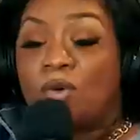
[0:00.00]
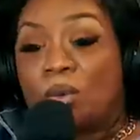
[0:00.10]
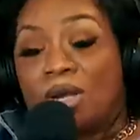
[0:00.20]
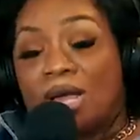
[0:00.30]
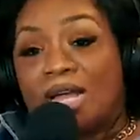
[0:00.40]

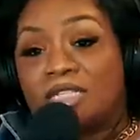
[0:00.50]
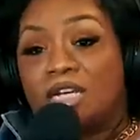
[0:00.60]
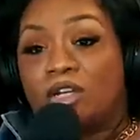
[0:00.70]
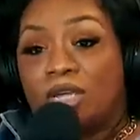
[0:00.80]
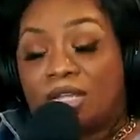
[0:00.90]
well, I
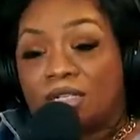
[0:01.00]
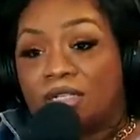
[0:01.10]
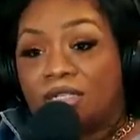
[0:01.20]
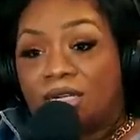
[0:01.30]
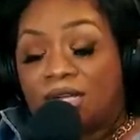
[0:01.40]
tell you, after
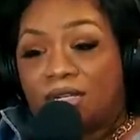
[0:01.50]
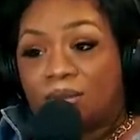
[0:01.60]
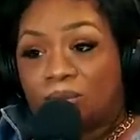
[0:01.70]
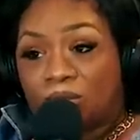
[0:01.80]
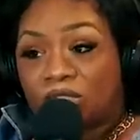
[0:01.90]
Lee
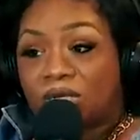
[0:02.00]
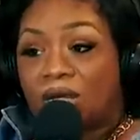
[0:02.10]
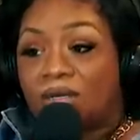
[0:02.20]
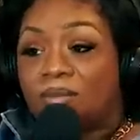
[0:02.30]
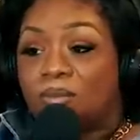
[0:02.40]
Daniel, what you
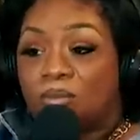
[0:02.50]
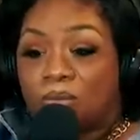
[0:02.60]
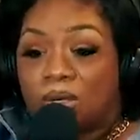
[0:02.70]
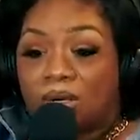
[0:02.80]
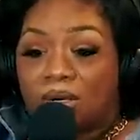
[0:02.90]
call it,
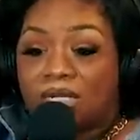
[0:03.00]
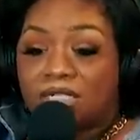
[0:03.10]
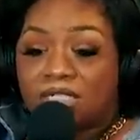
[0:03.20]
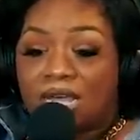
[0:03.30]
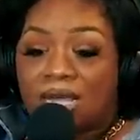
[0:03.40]
uh, at
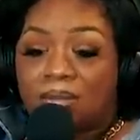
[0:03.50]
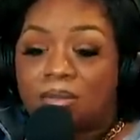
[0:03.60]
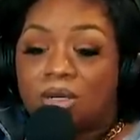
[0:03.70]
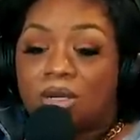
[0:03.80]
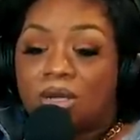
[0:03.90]
the
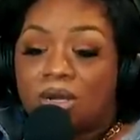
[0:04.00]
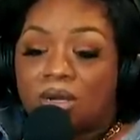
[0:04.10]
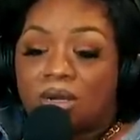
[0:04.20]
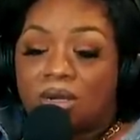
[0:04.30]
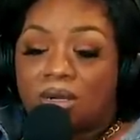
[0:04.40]
time,
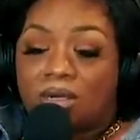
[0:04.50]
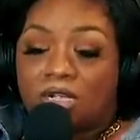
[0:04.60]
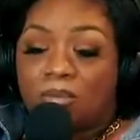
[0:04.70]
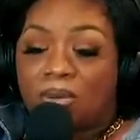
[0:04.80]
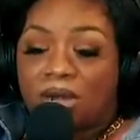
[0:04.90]
uh,
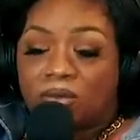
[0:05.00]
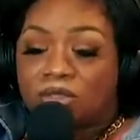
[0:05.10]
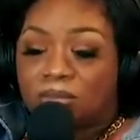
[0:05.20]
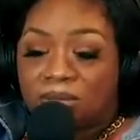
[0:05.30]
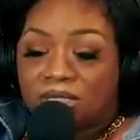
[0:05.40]
Empire
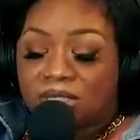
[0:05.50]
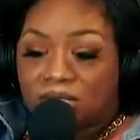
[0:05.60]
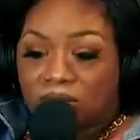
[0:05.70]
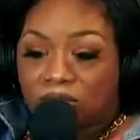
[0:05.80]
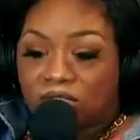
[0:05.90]
was the biggest
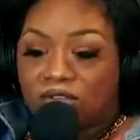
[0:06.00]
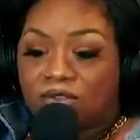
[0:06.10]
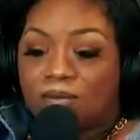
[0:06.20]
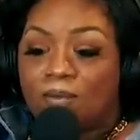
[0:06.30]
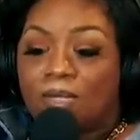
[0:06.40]
thing on
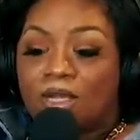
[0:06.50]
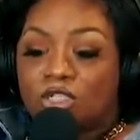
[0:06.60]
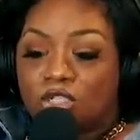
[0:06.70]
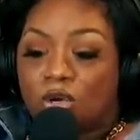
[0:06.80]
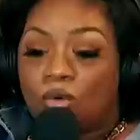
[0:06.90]
TV.
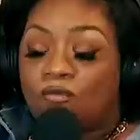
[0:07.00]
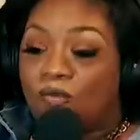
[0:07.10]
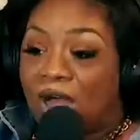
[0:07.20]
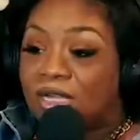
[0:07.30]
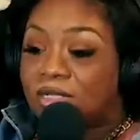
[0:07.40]
So
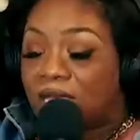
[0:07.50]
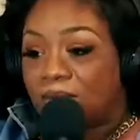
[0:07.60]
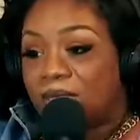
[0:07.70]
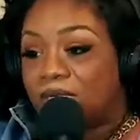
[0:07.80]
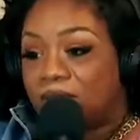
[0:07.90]
Fox
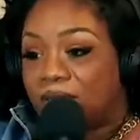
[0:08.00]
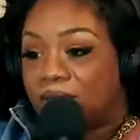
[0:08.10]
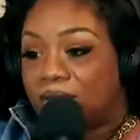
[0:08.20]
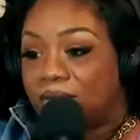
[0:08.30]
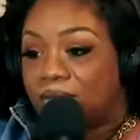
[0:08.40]
gave me the
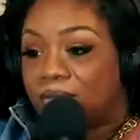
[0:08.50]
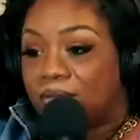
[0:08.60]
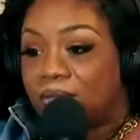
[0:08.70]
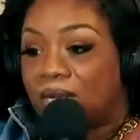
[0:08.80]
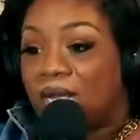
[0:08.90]
deal.
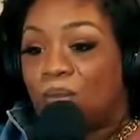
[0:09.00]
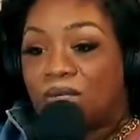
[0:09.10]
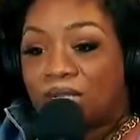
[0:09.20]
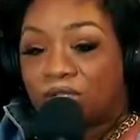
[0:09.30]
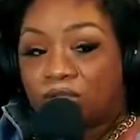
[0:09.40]
And
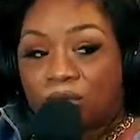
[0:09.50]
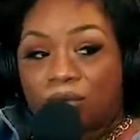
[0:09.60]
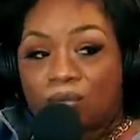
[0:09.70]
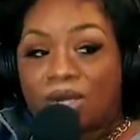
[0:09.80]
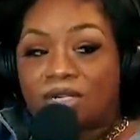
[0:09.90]
when I, the
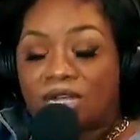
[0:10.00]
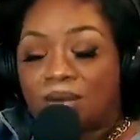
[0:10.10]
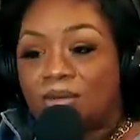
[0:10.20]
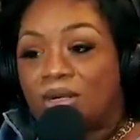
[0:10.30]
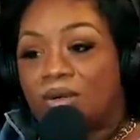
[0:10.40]
third writer
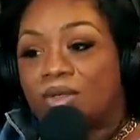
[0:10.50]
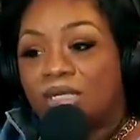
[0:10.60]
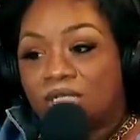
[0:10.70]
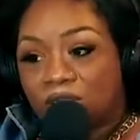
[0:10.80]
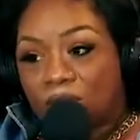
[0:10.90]
came along,
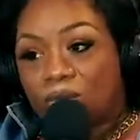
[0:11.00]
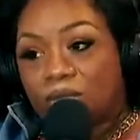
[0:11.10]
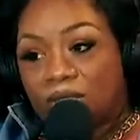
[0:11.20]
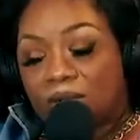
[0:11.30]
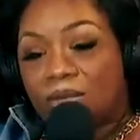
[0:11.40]
he
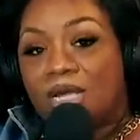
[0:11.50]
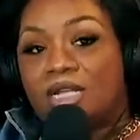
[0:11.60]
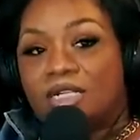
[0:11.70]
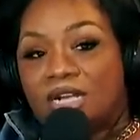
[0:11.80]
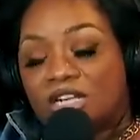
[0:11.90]
told them
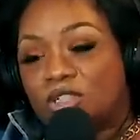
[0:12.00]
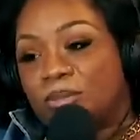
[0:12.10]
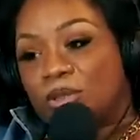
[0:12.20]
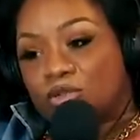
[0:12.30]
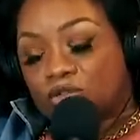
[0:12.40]
that I should be on